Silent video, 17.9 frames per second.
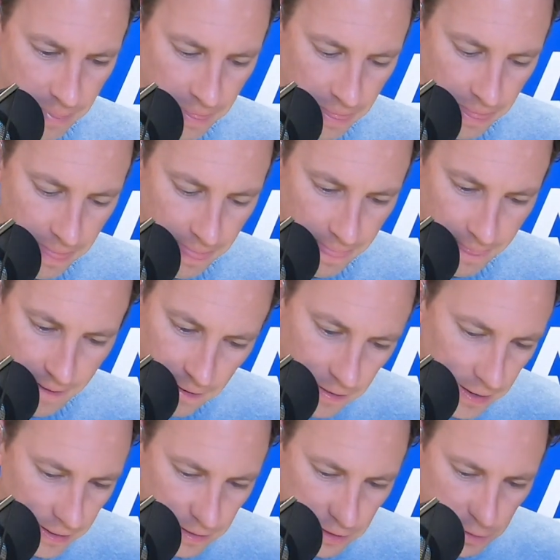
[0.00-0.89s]
Yeah.
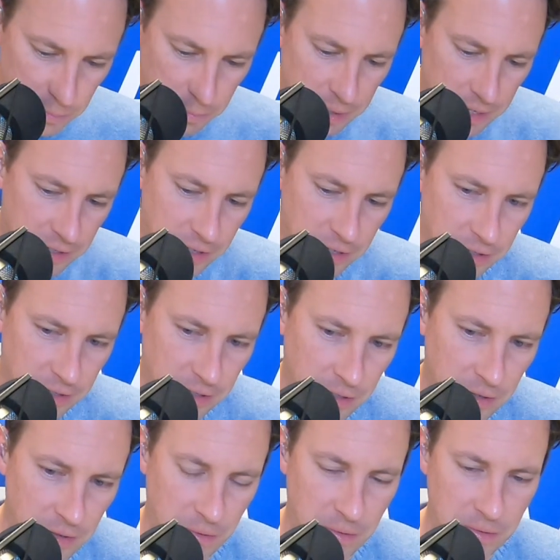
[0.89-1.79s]
Okay, just picture
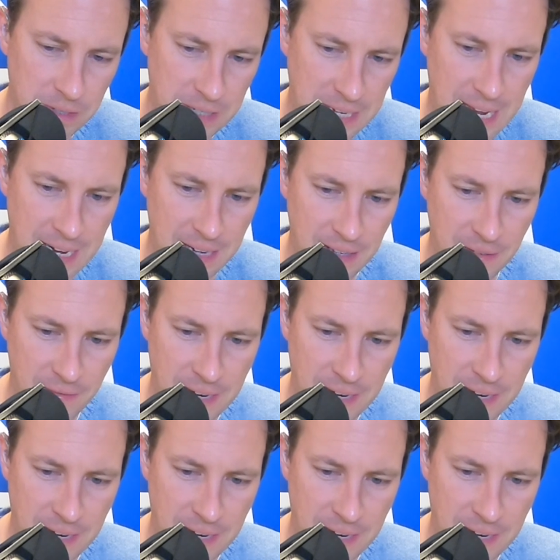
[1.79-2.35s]
you standing.